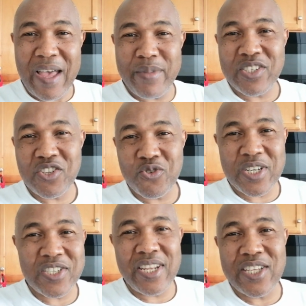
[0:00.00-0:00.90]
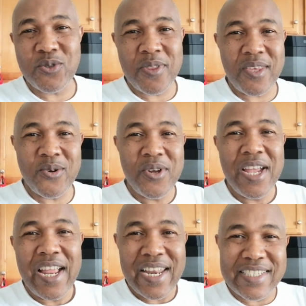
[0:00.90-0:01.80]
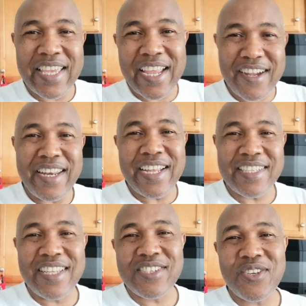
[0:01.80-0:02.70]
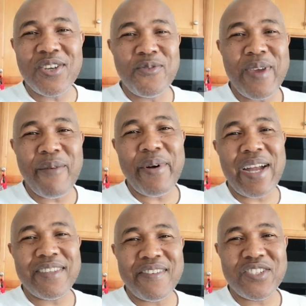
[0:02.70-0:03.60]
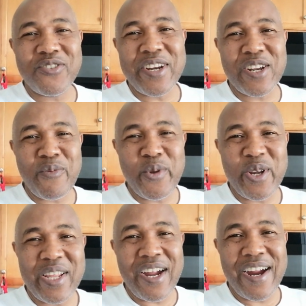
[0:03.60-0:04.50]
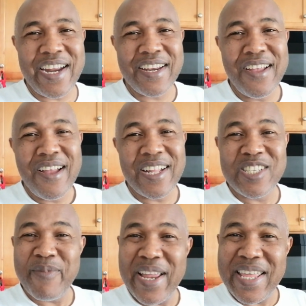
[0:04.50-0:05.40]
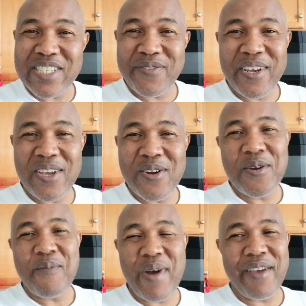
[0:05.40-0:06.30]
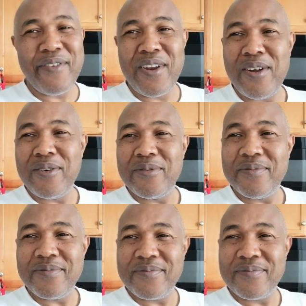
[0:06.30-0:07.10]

that message resonates with you, let's get connected so you could be a part of this great community. All right, until my next video, bye for now.